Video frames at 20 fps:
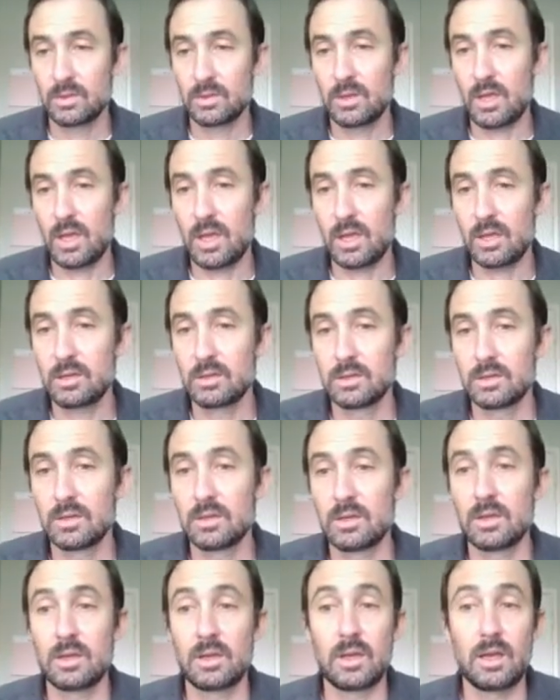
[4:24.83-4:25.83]
Okay.
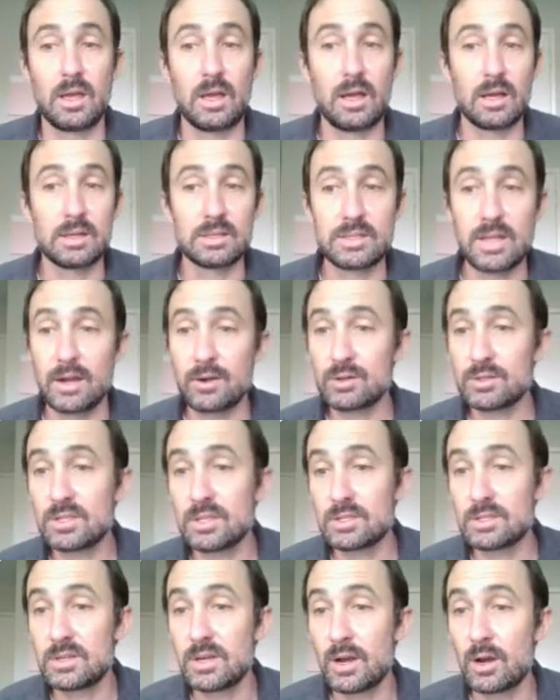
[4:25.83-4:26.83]
Uh, Sandra
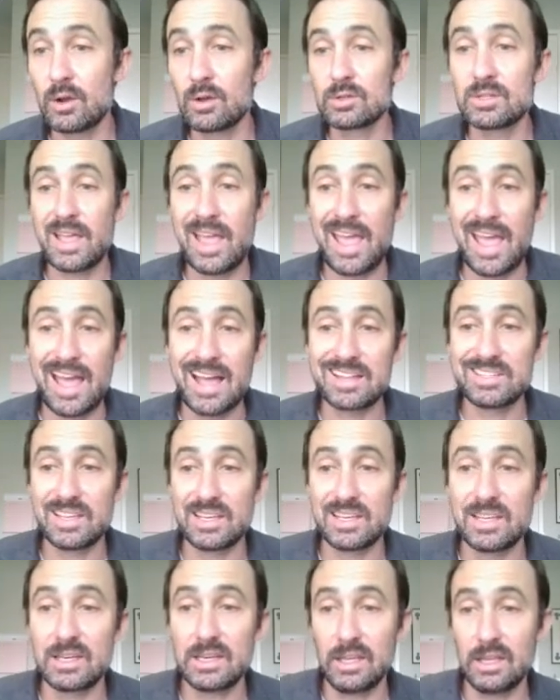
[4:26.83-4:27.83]
Cisneros adds
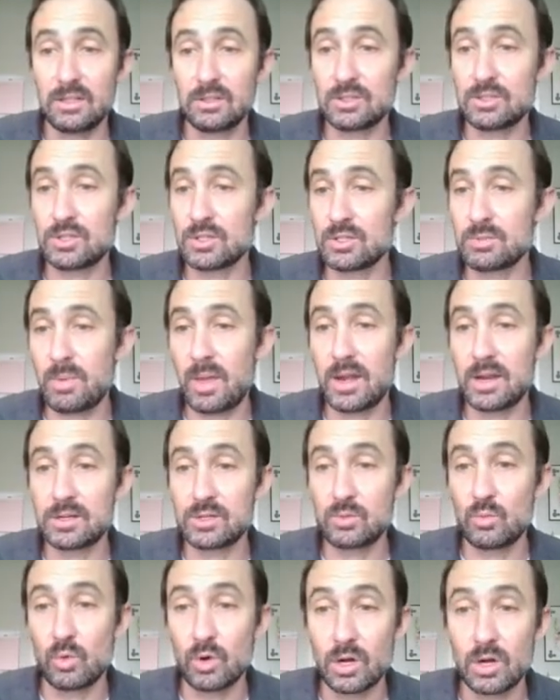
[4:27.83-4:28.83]
in English and
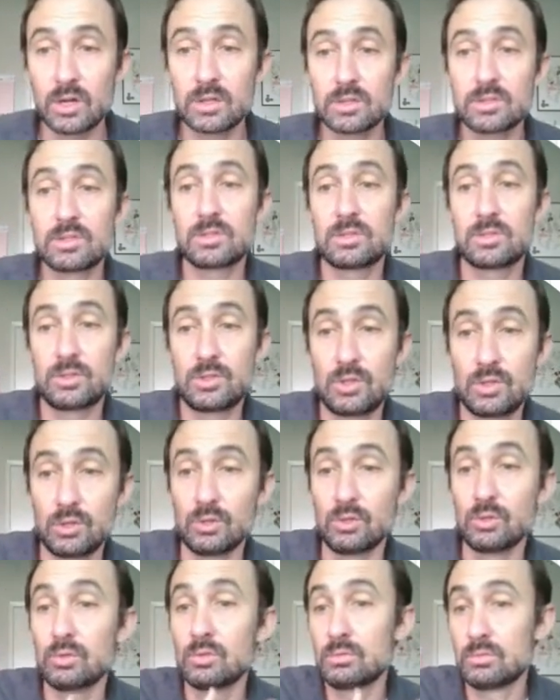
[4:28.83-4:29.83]
Spanish words
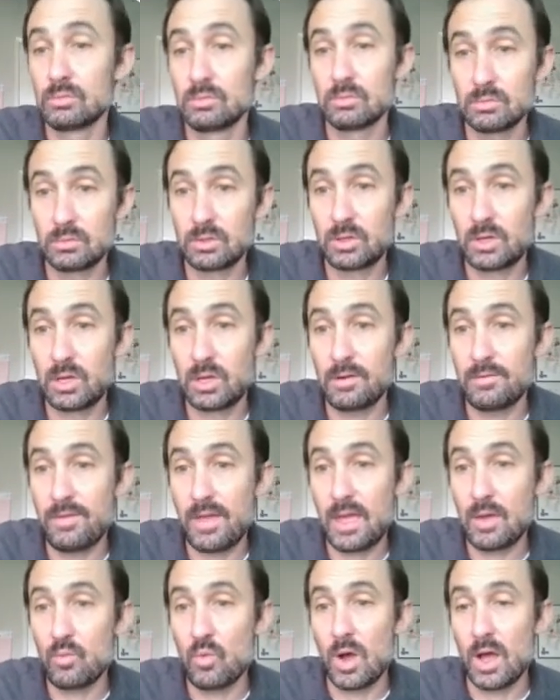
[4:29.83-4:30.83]
to
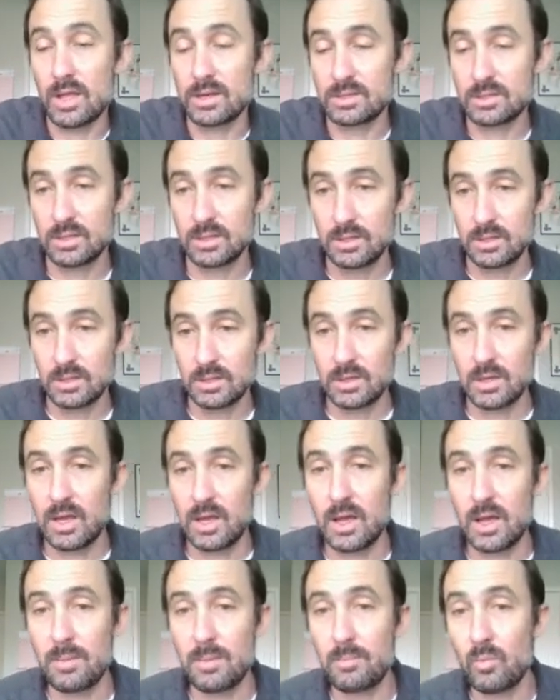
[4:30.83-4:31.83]
convey what?
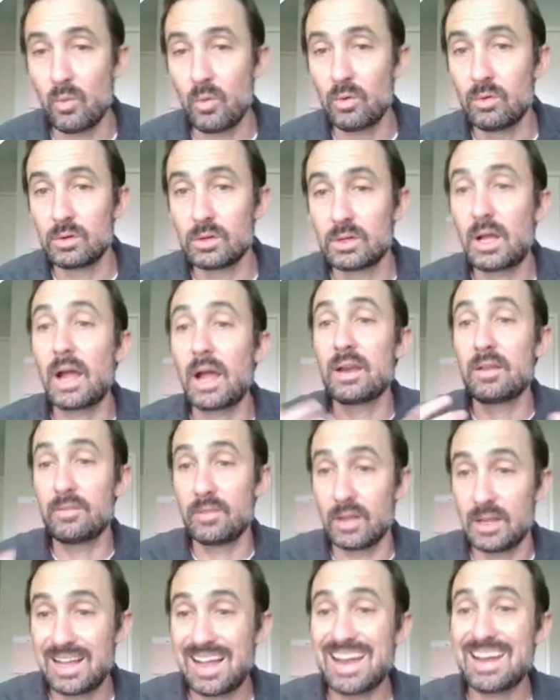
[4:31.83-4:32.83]
Um, kind
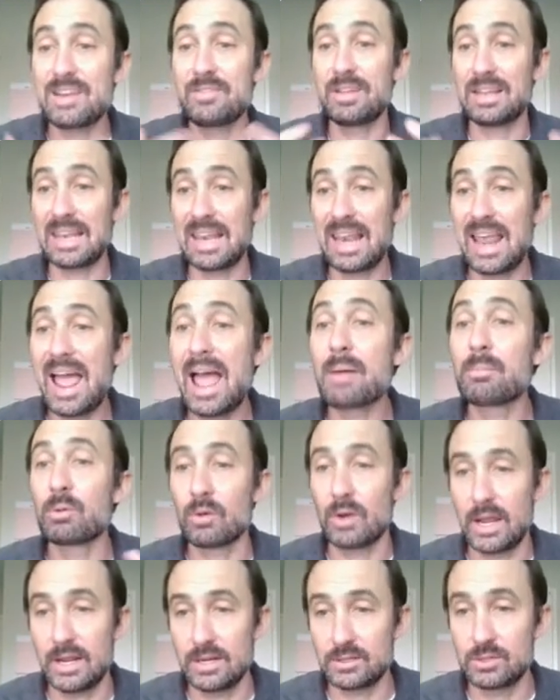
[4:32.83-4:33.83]
of kind of
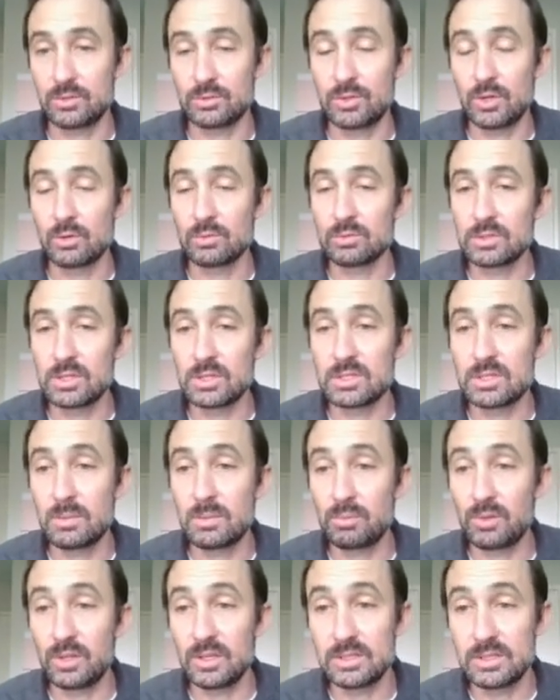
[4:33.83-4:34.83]
elaborate. So don't just
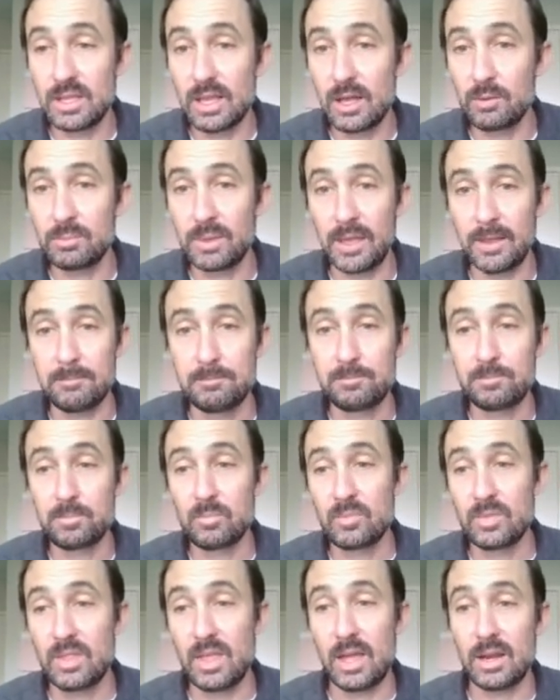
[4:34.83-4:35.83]
simply tell me
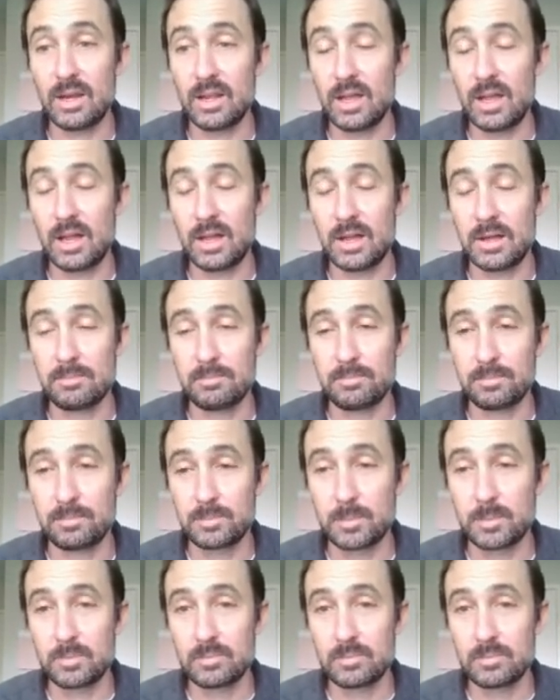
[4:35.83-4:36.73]
that um,